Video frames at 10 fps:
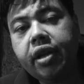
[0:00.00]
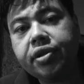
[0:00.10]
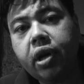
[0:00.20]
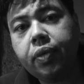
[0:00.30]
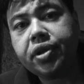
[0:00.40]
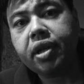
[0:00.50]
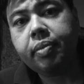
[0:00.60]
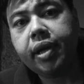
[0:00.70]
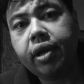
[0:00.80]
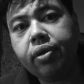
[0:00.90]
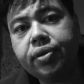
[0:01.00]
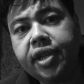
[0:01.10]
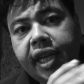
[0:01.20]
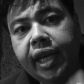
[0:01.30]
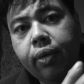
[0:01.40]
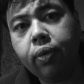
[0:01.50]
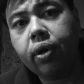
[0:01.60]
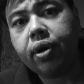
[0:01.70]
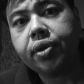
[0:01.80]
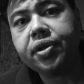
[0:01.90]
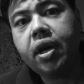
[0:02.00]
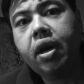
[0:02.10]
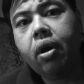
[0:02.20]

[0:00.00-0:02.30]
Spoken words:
There's always going to be those key words.